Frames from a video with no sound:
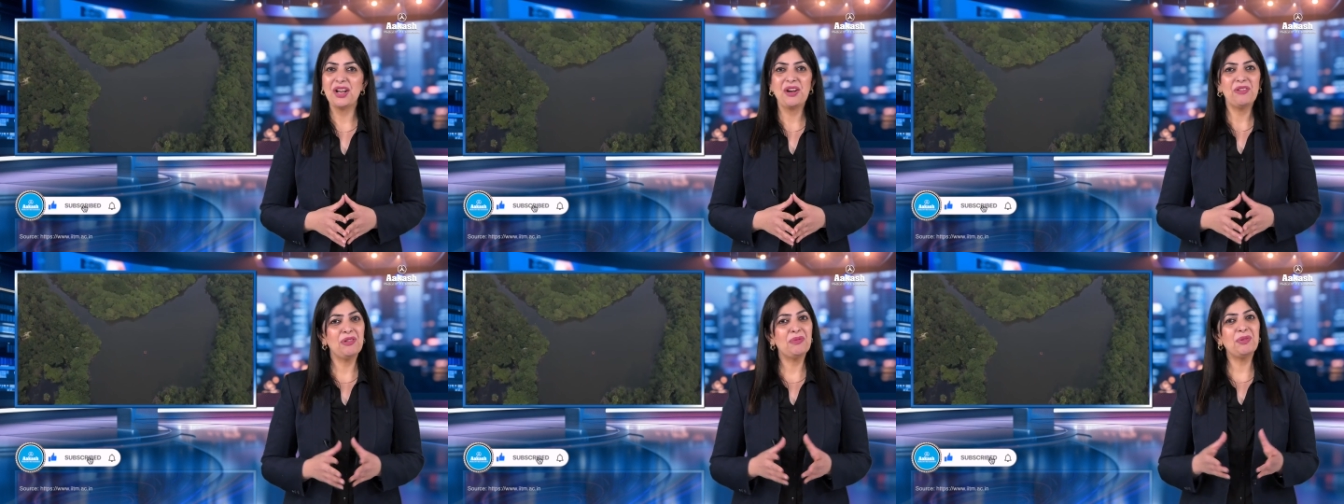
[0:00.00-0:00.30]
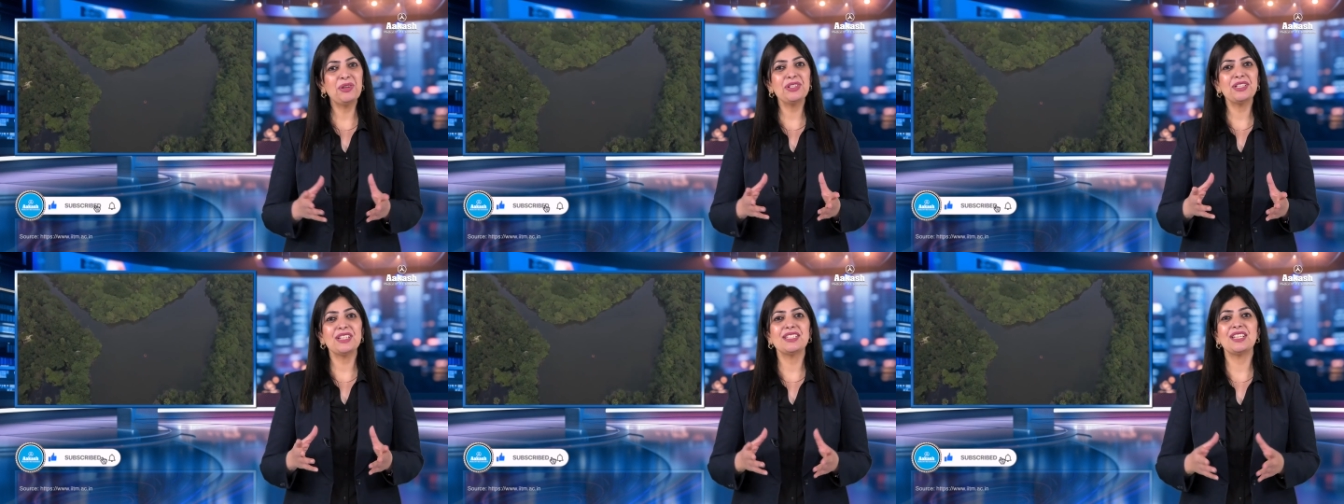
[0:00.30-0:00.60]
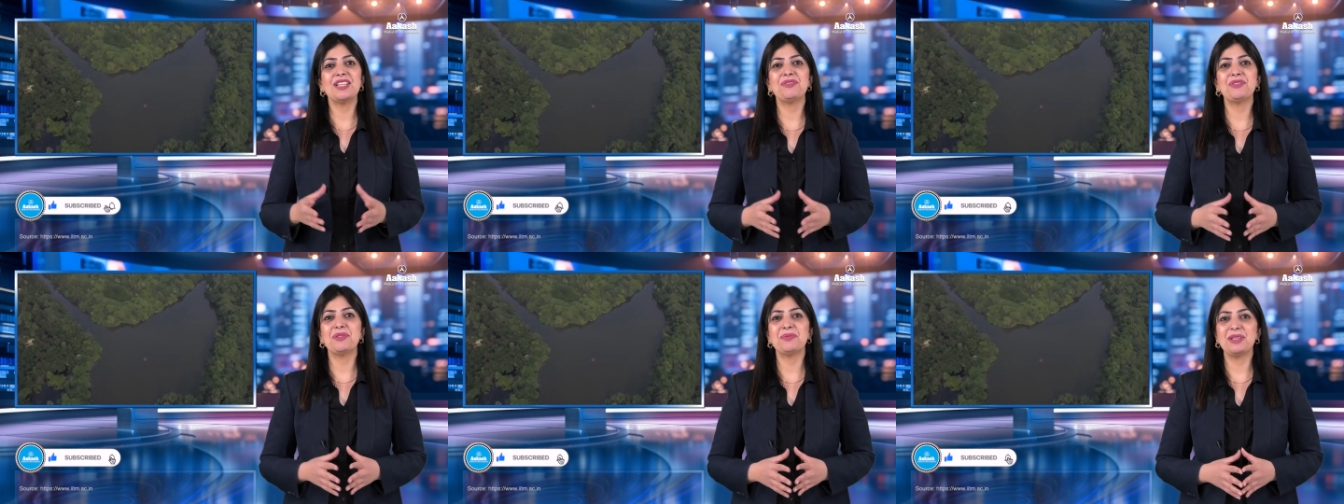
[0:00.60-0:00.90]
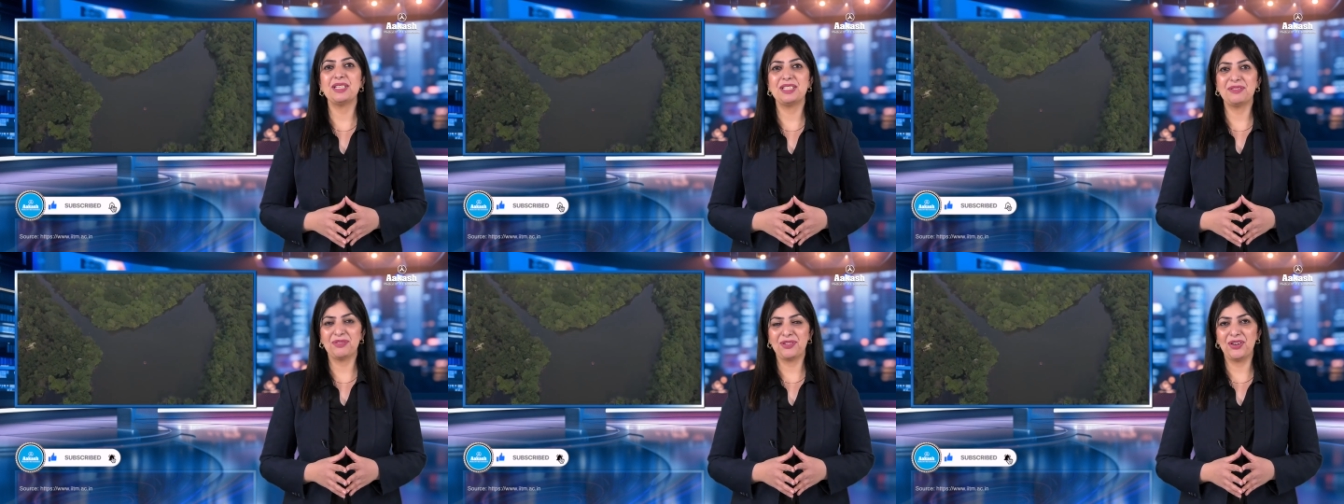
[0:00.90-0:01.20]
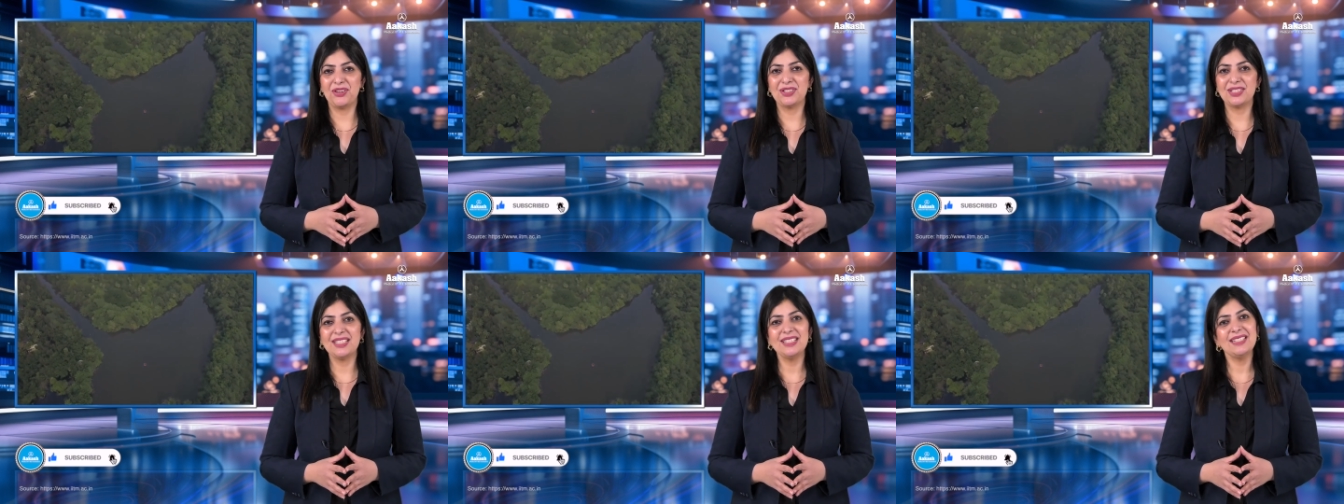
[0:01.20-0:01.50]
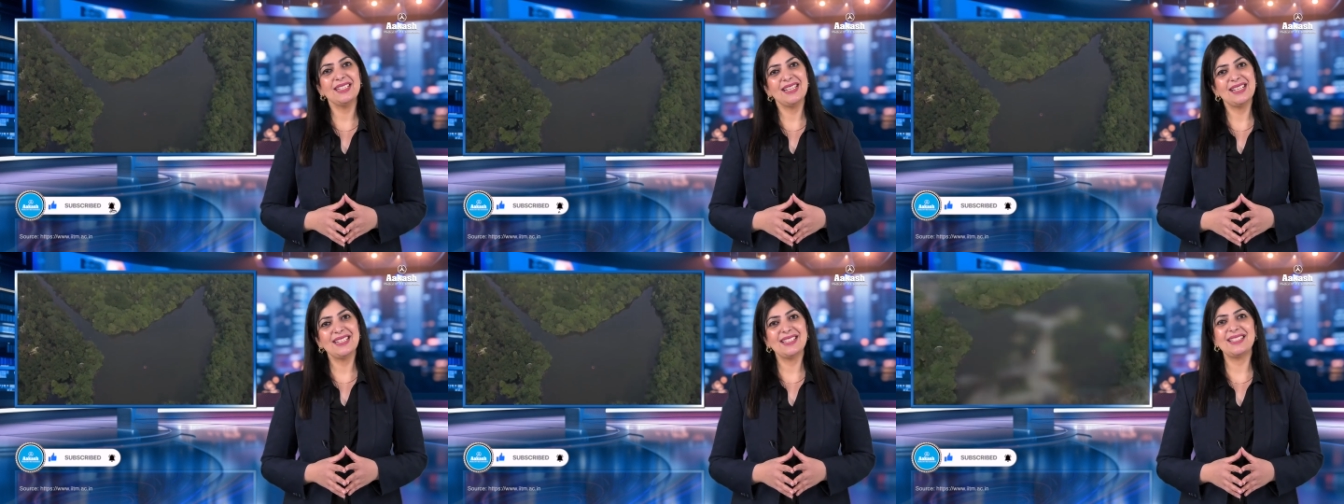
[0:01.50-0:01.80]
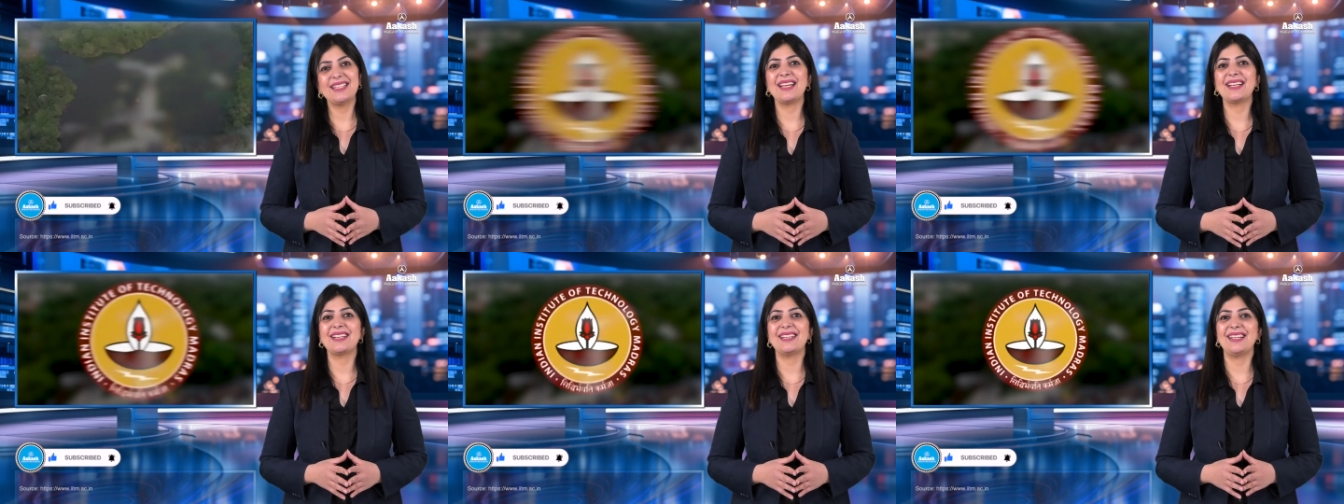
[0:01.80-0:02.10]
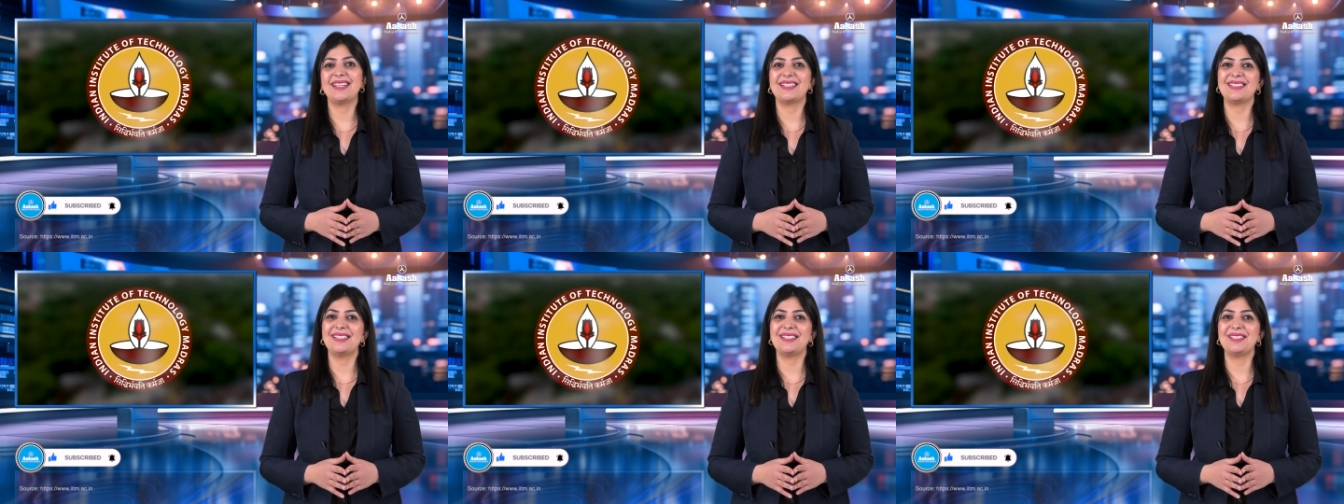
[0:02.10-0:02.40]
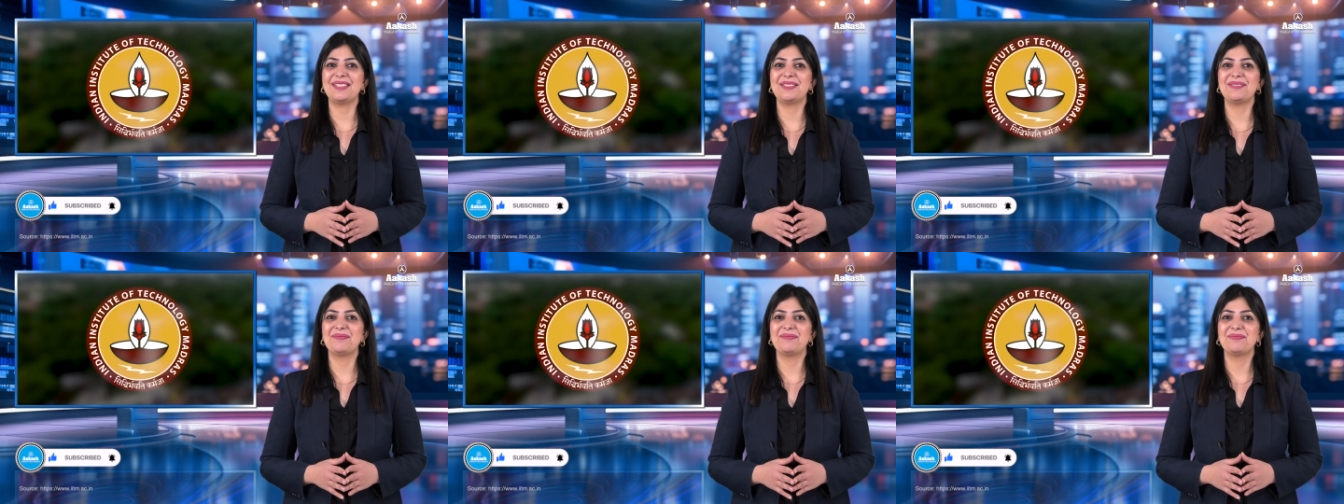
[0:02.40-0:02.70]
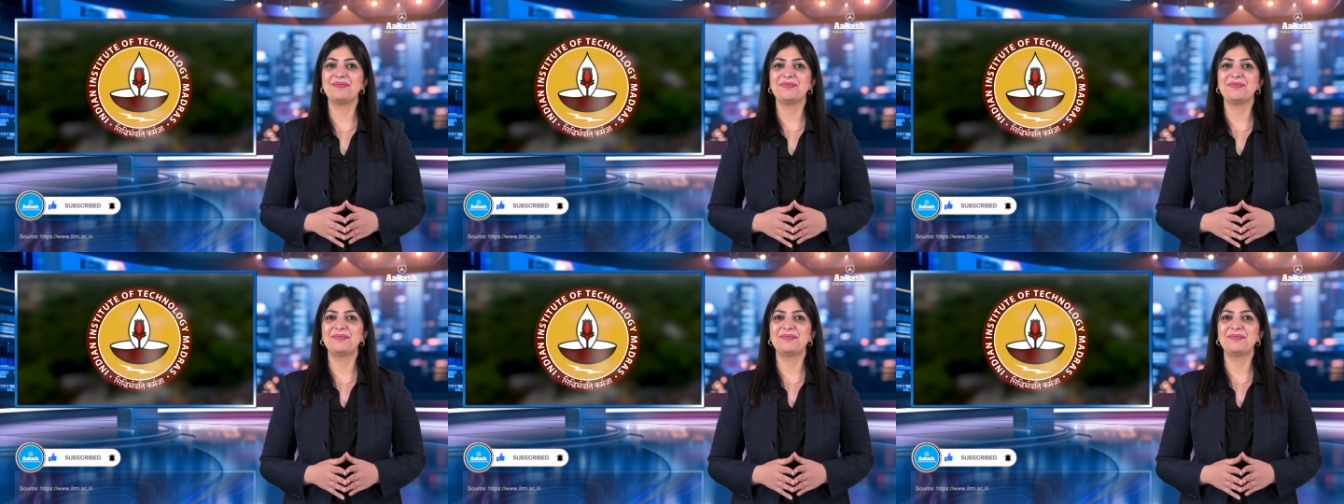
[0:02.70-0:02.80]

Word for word: For more such informative content, stay connected.